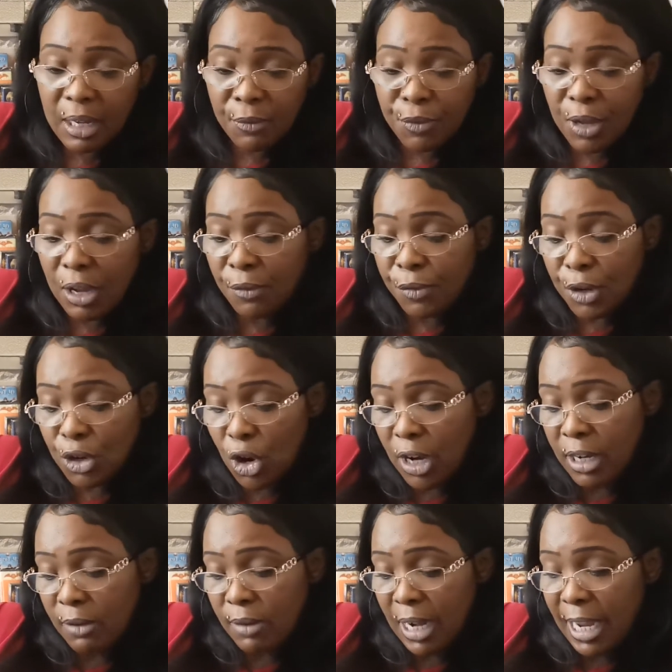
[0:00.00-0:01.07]
if you're
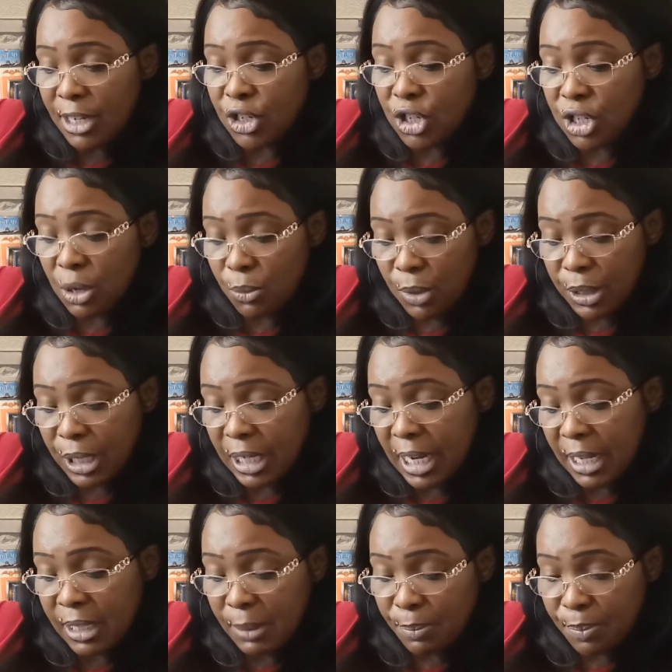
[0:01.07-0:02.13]
not in a relationship with
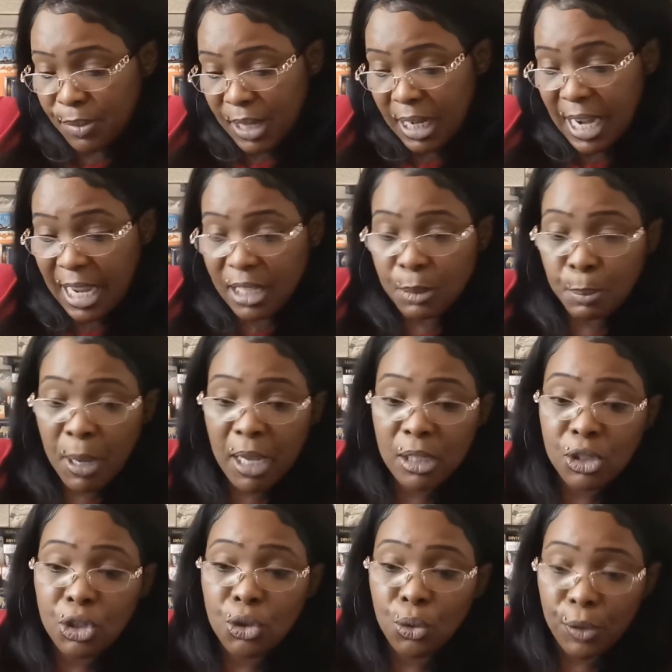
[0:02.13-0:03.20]
the next
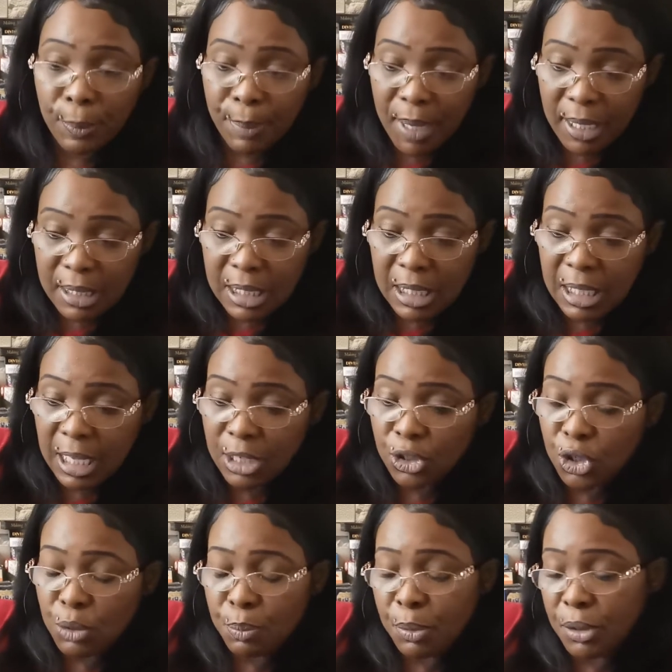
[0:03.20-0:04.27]
person, or the person that you
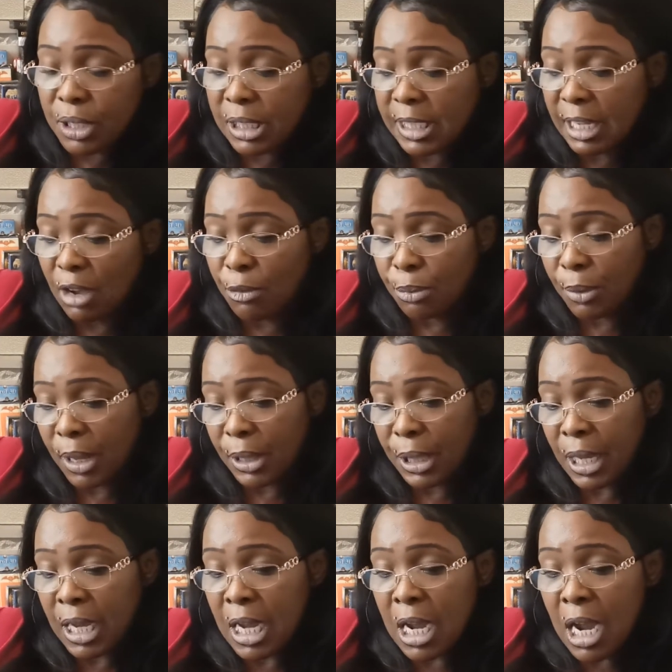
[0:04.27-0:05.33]
do put yourself with,